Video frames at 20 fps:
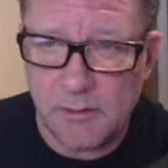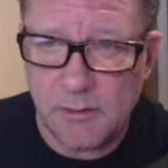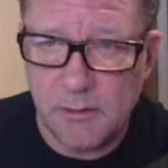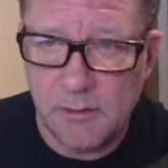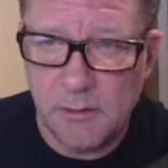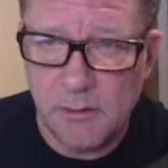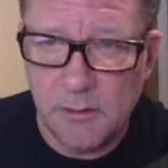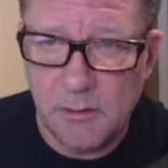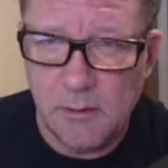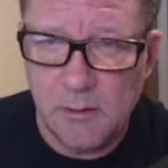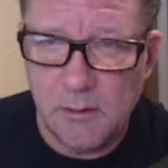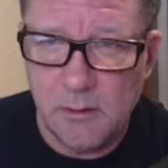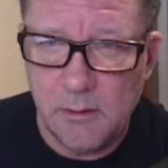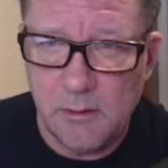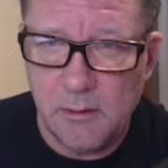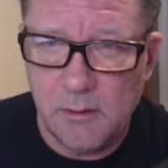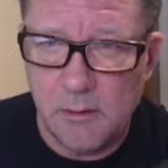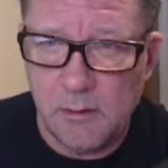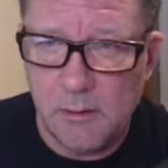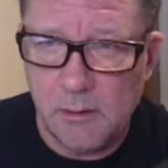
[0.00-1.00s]

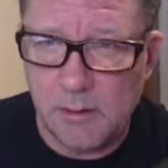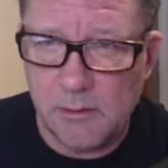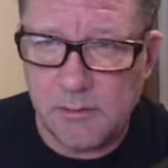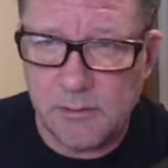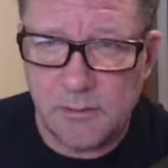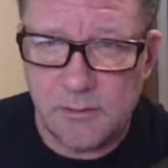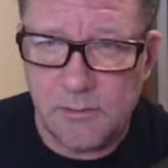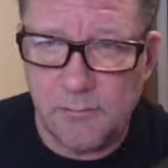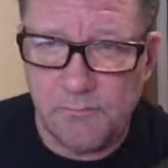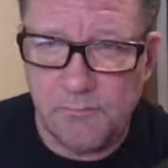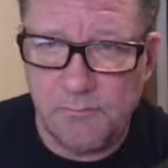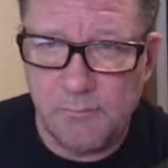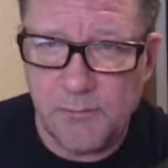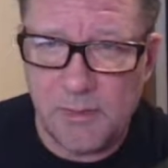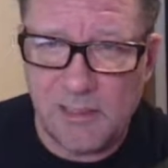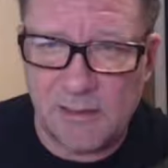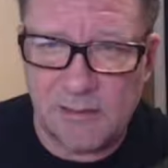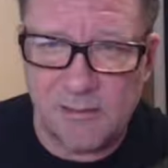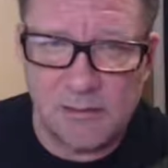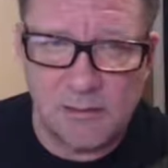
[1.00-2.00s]
And it's just a
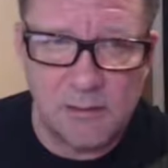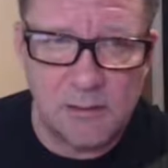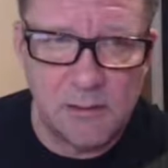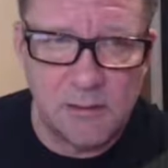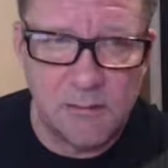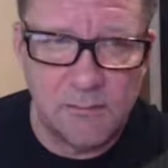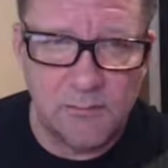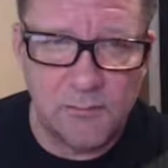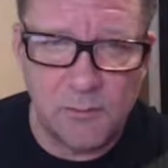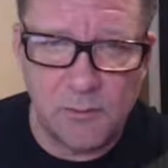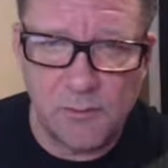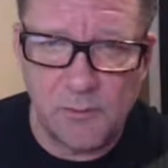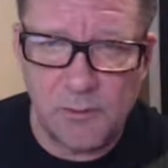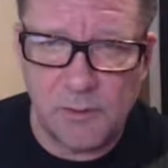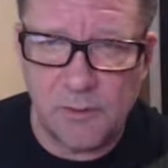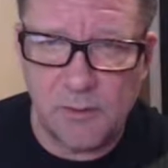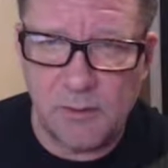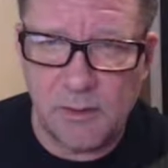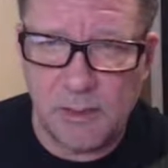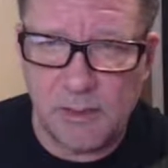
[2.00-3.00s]
text form
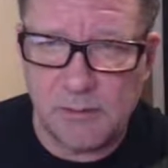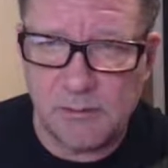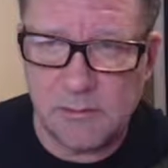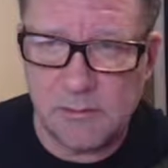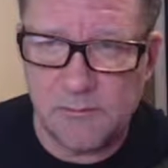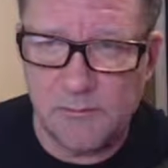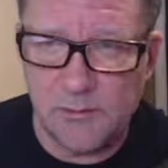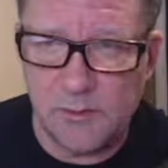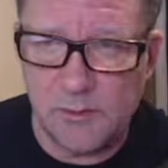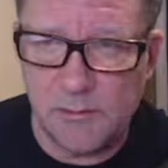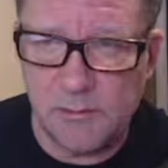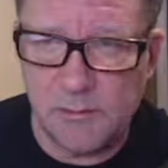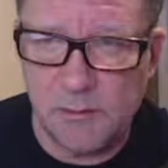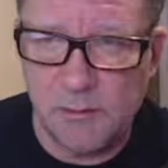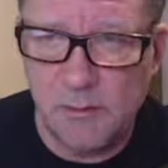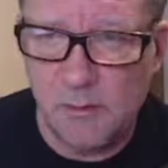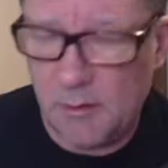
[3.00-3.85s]
or a text field.